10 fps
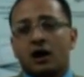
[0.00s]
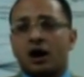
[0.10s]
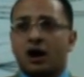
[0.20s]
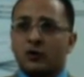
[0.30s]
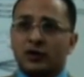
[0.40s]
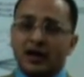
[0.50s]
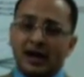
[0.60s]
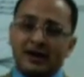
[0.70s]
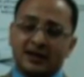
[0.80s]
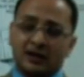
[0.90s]
Are we
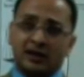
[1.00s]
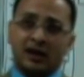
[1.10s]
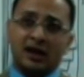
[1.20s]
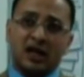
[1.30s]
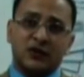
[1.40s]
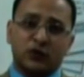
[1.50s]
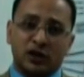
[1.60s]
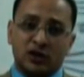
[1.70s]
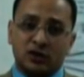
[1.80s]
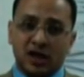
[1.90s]
gonna study English for
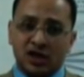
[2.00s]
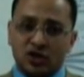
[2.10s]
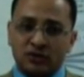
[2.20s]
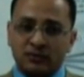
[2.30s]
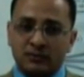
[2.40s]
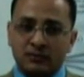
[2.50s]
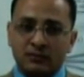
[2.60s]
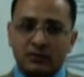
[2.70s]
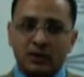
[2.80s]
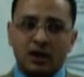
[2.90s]
education?
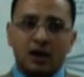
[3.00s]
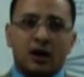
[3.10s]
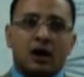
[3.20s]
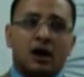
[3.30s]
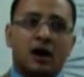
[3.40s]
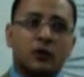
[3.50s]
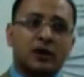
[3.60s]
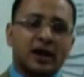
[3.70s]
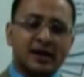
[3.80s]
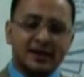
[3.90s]
Are
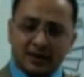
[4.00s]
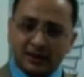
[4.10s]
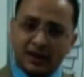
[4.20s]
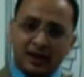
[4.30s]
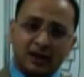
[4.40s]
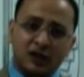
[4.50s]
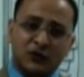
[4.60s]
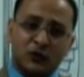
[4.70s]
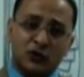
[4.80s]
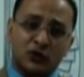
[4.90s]
we gonna study English
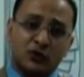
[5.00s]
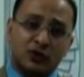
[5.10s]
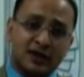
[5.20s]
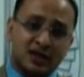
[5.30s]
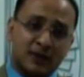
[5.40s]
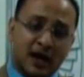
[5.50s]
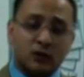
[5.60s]
for tourism and